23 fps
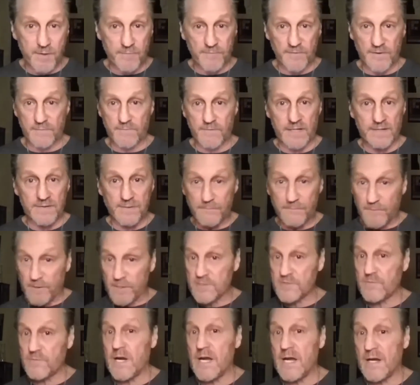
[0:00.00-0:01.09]
The first round,
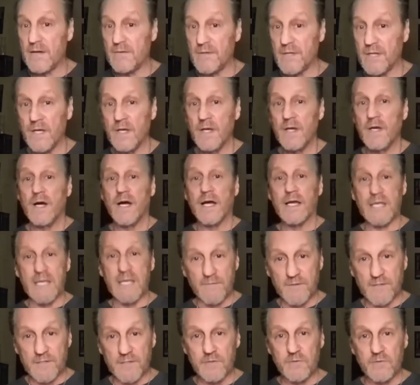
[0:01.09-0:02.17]
I gave it
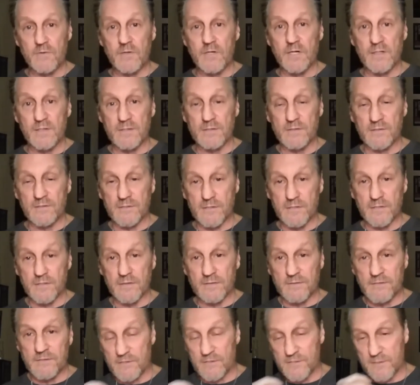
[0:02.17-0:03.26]
to
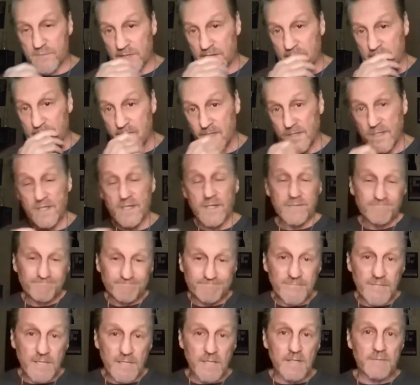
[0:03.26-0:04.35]
Smith,
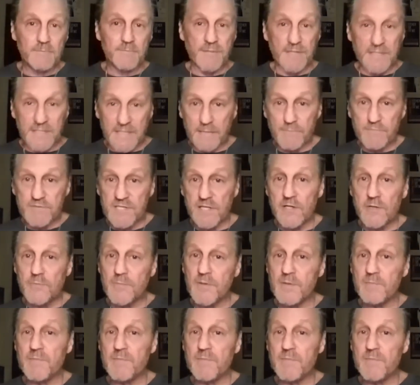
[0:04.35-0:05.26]
but he was a little bit busier.